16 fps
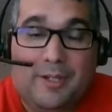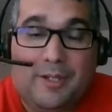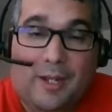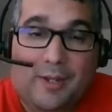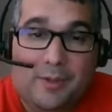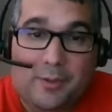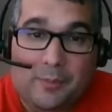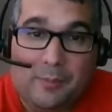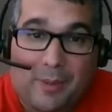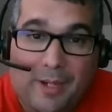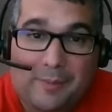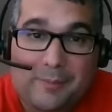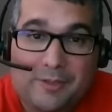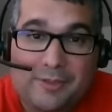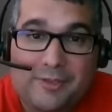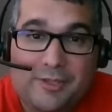Now, there
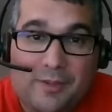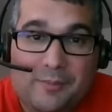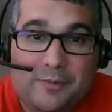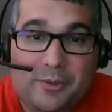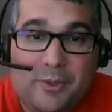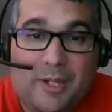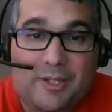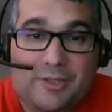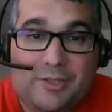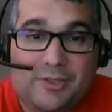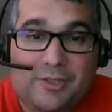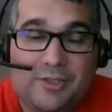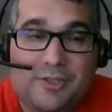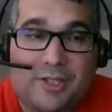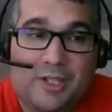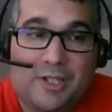might be some directions
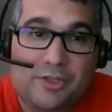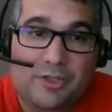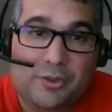that says